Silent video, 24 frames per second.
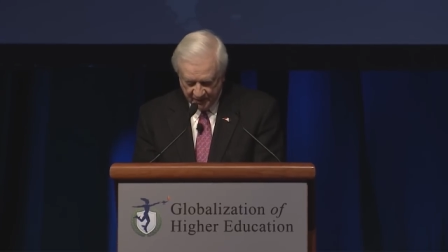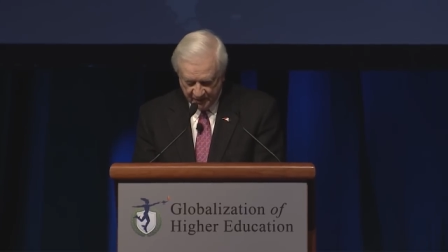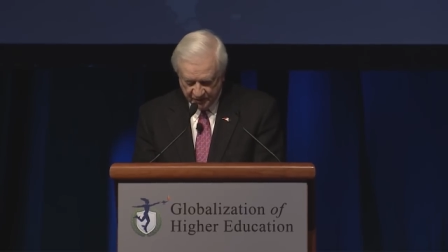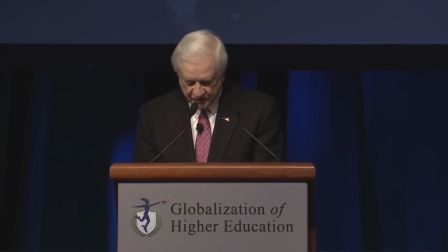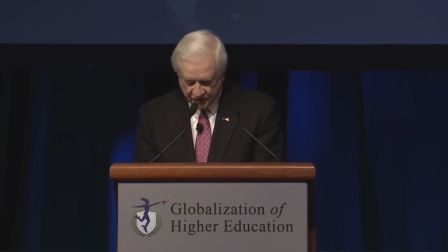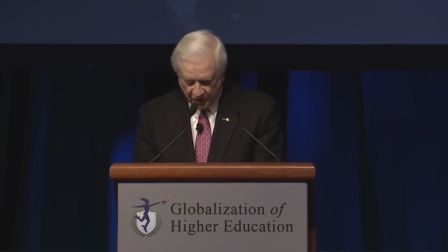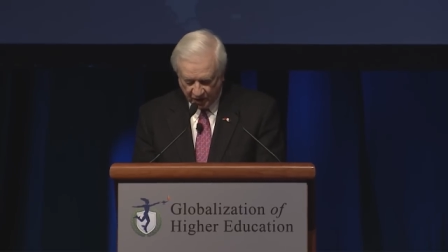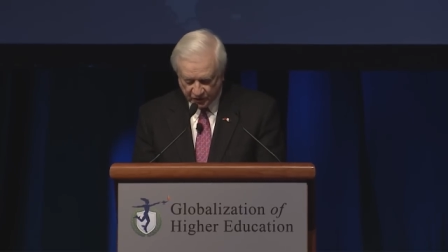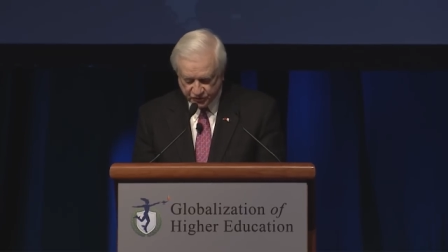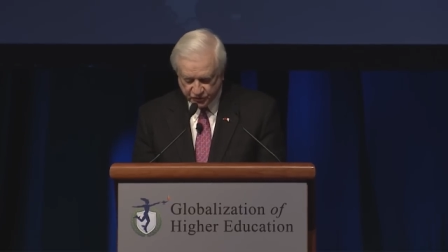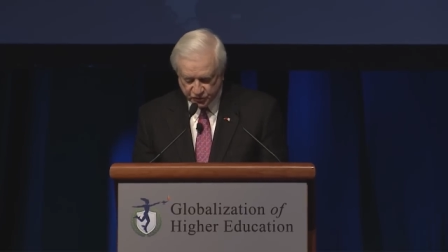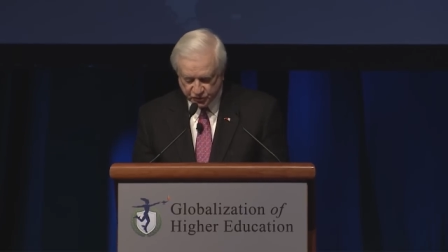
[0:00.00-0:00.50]

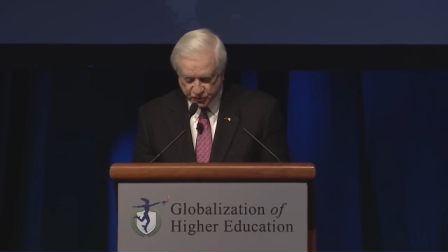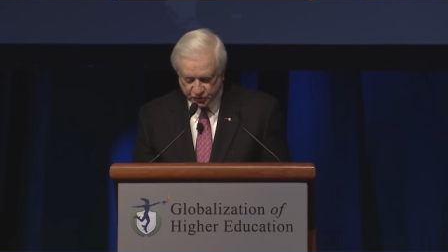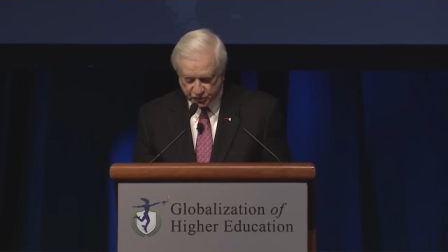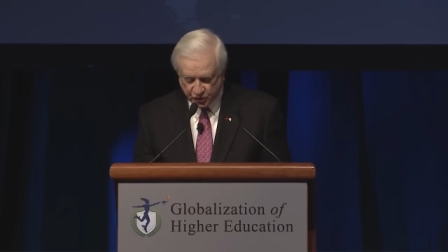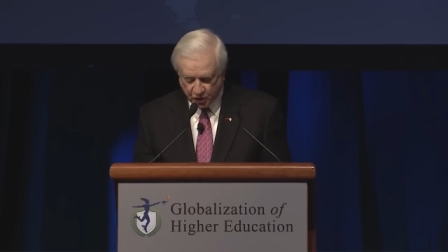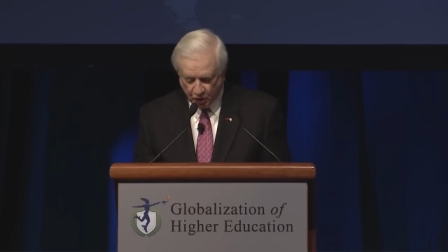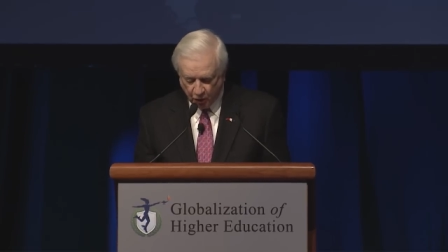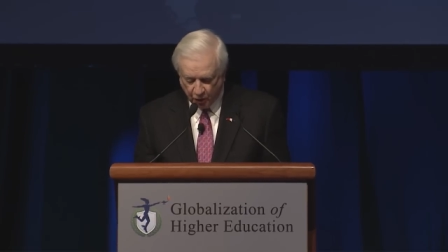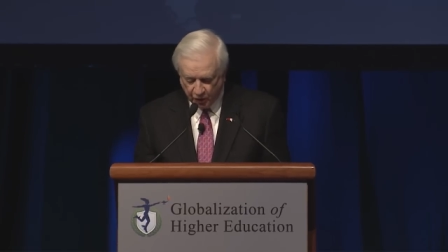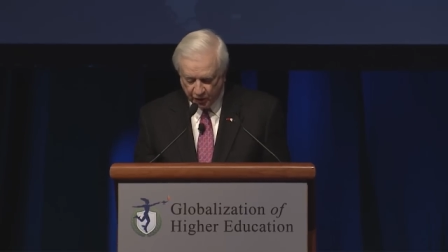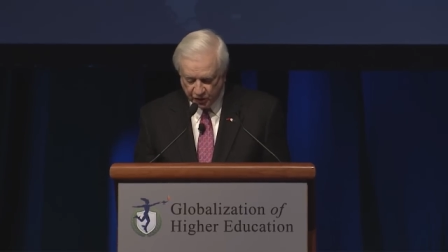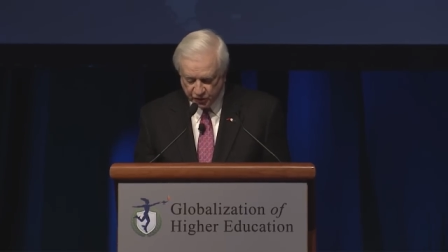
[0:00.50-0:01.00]
Dr.
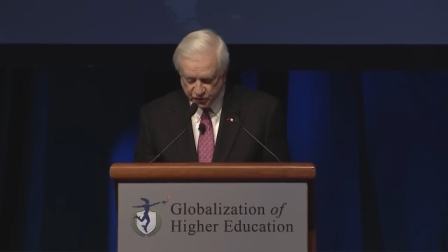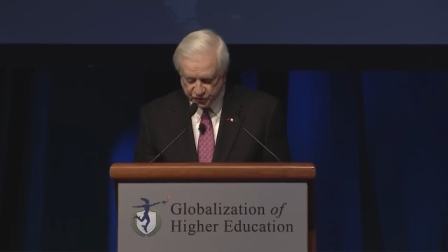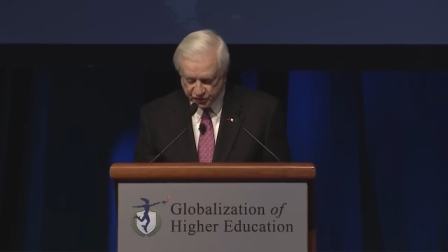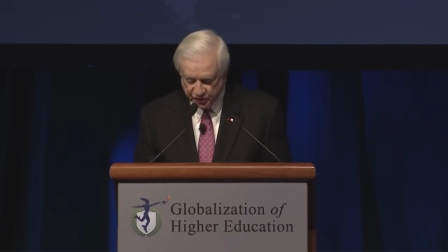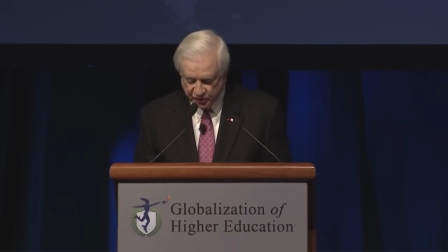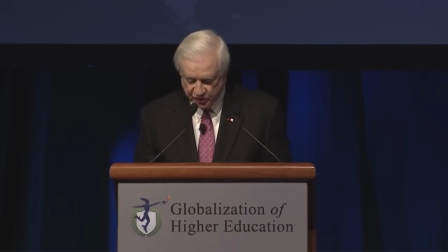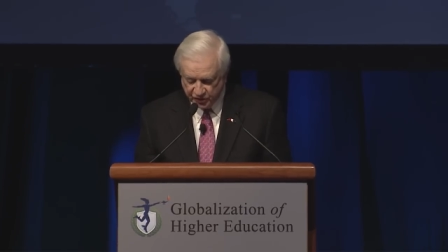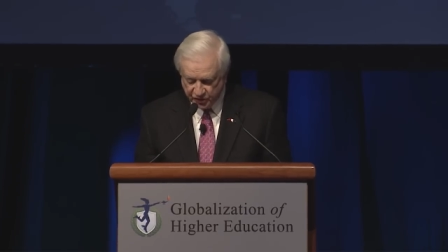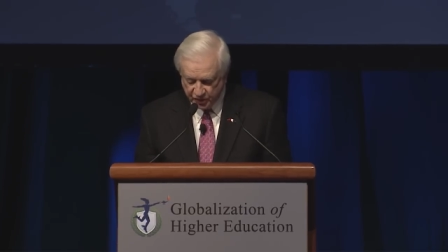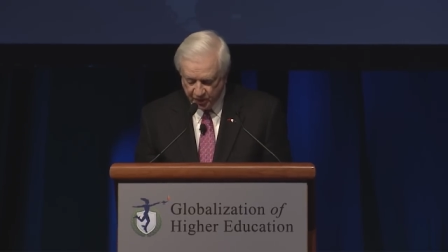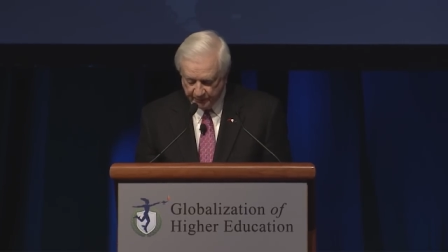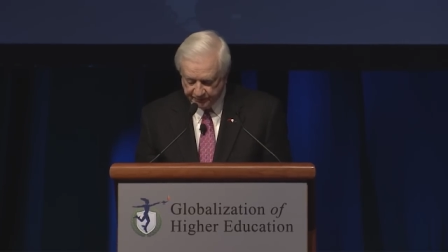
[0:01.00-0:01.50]
Zakaria's
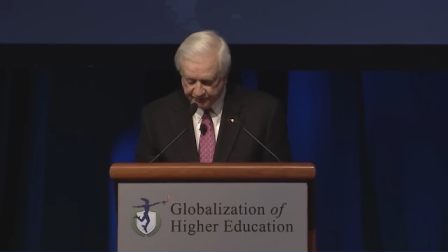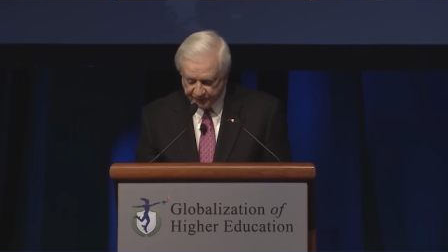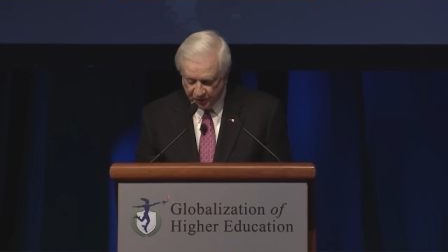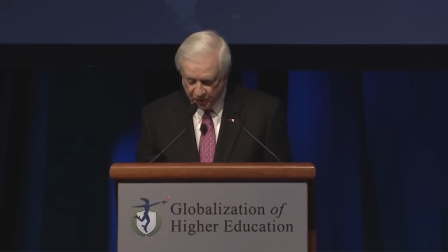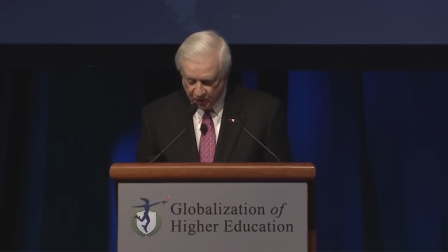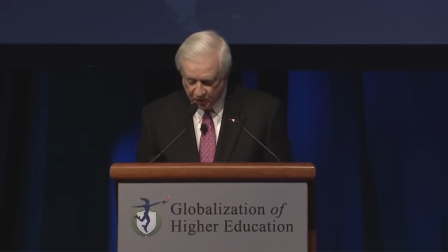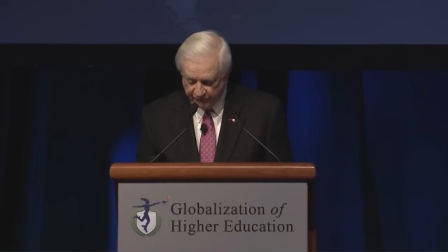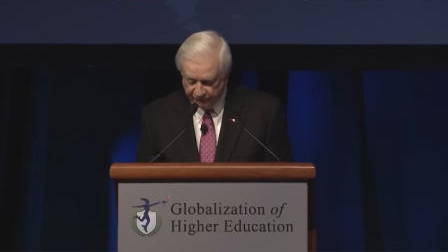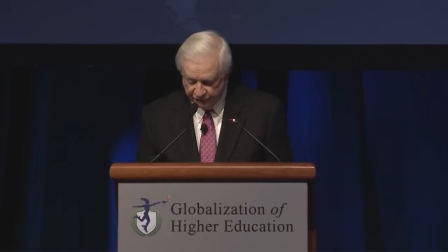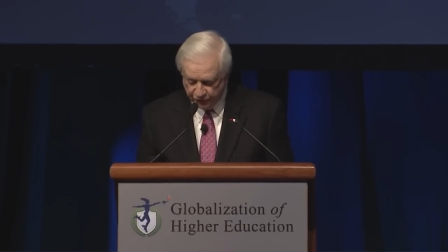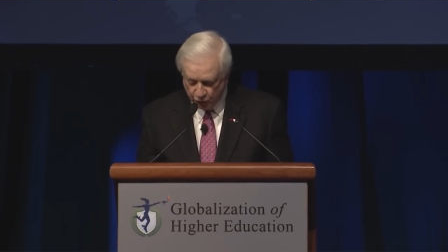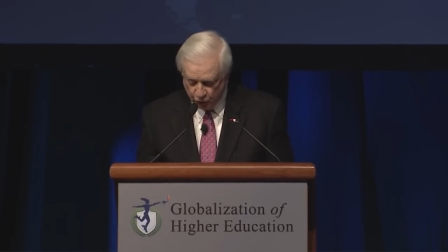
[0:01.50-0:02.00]
in-depth
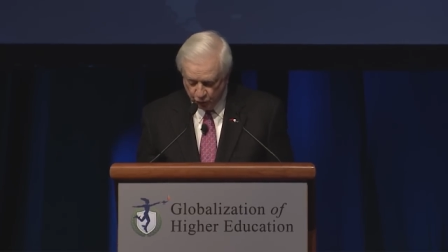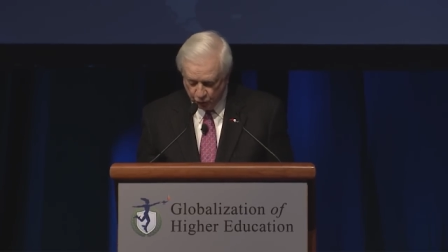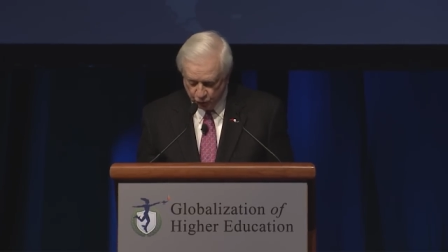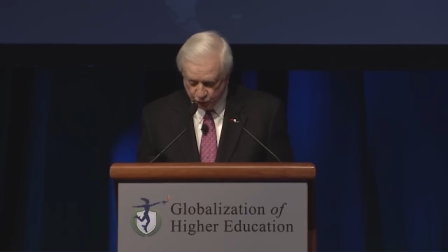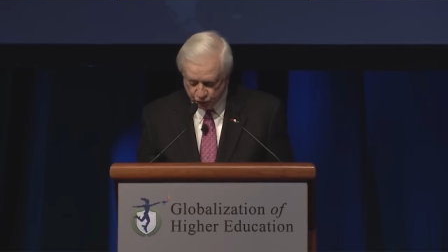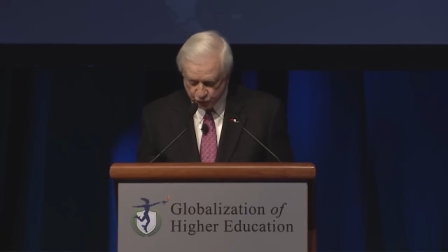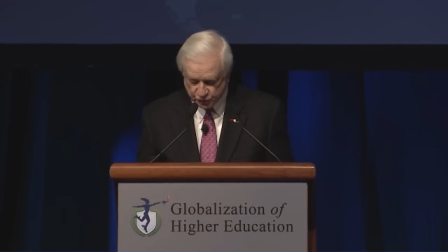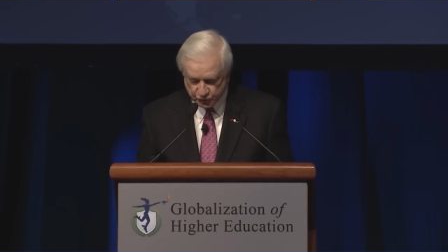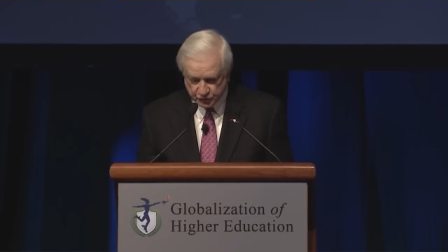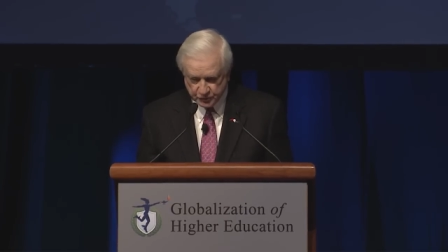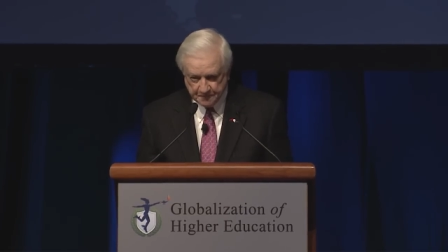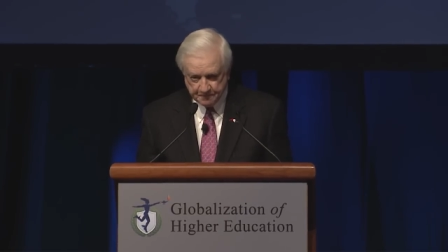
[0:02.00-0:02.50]

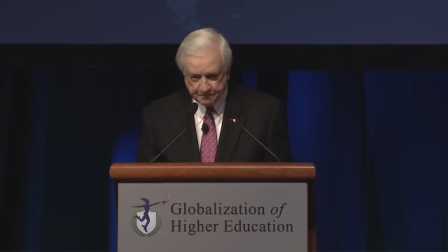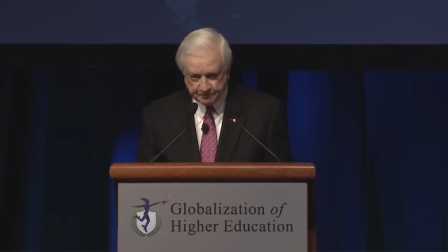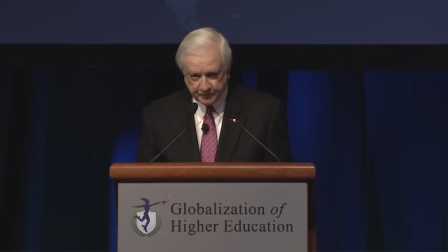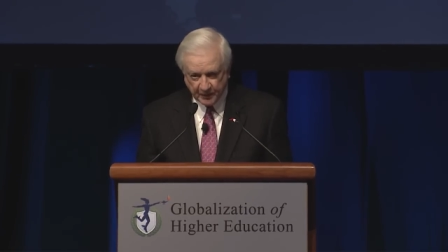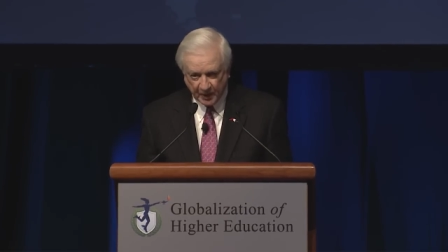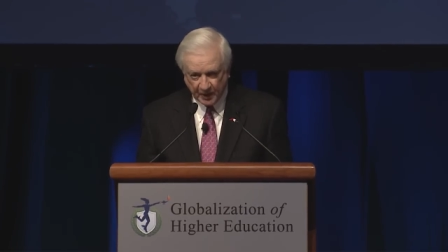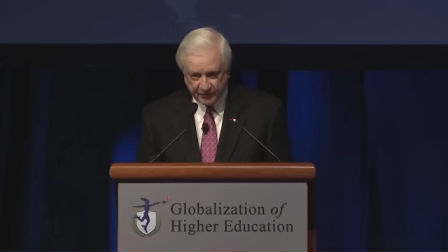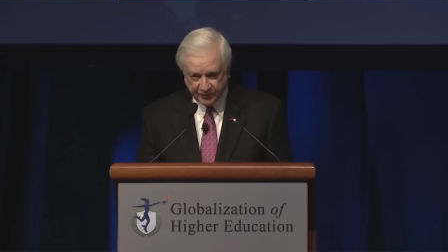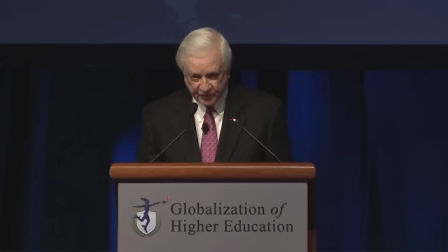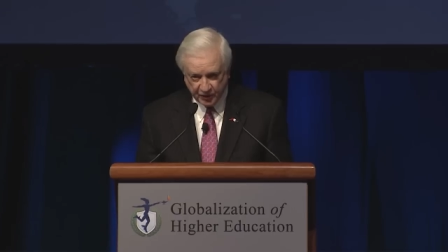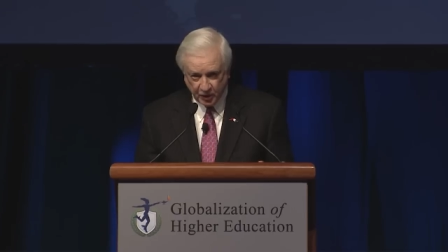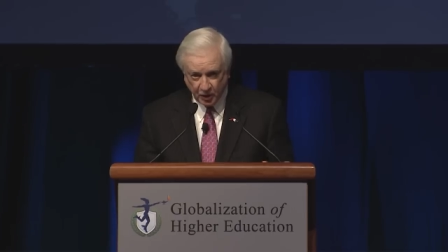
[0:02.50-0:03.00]
interviews,
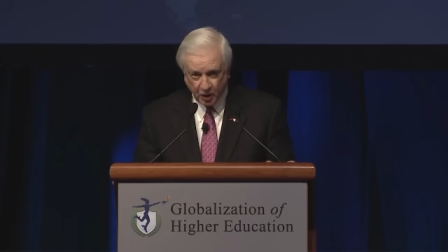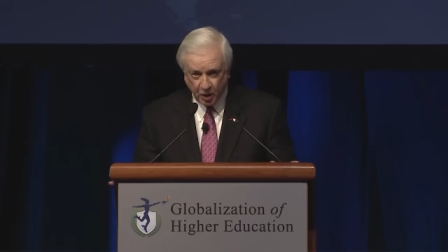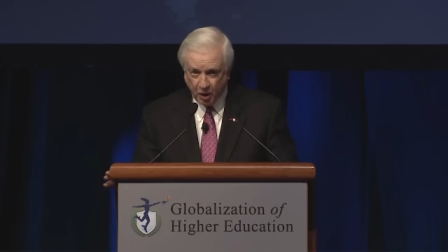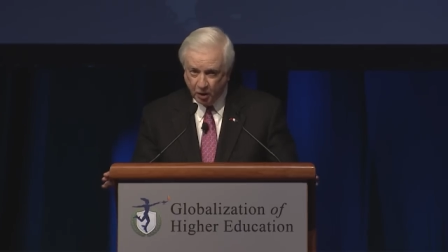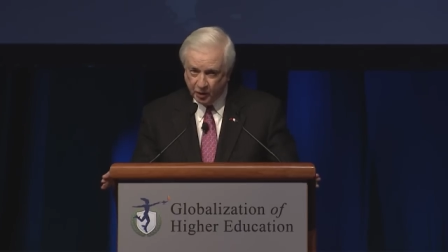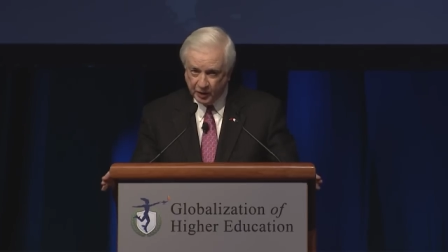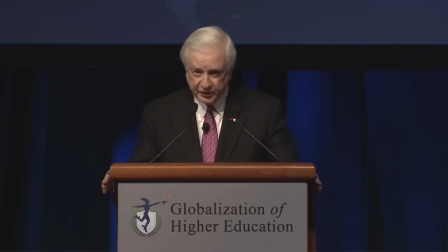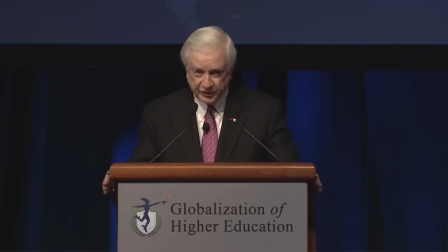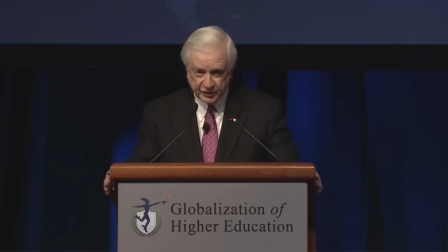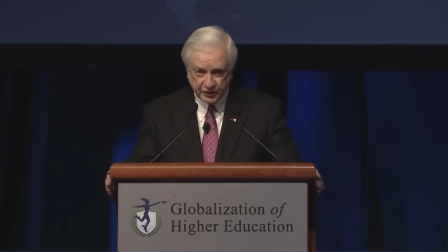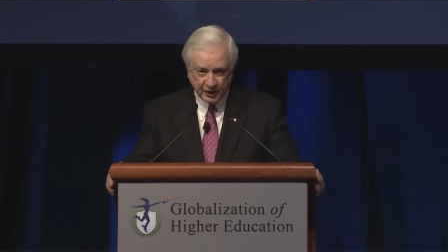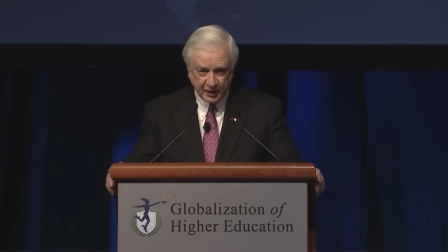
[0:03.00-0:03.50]
and they are
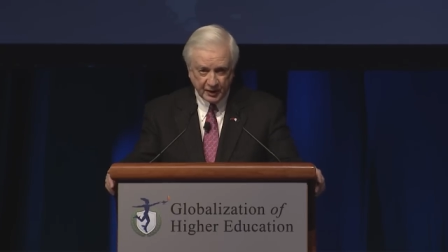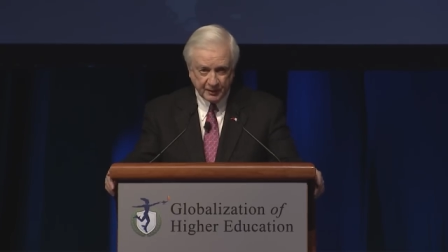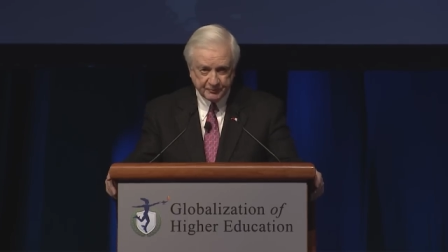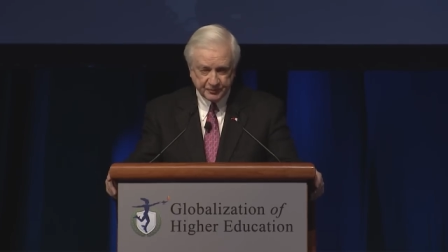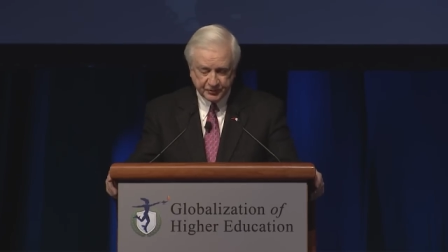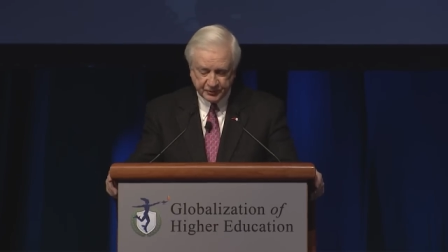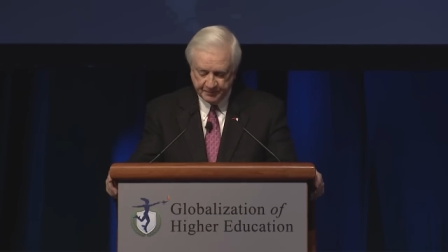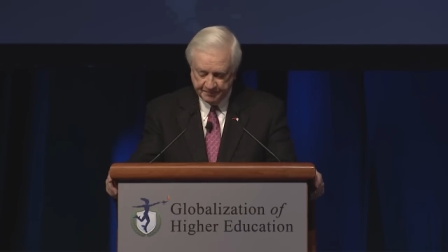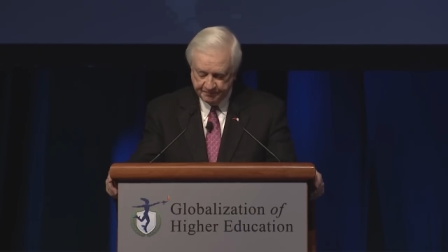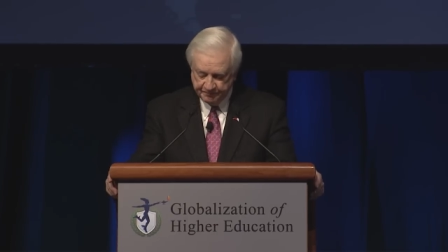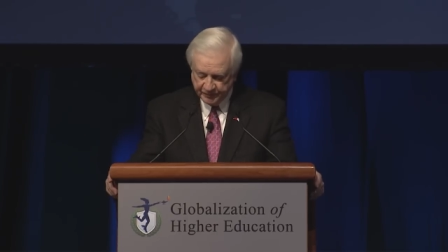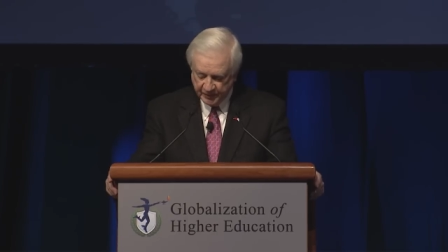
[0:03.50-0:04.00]
in-depth,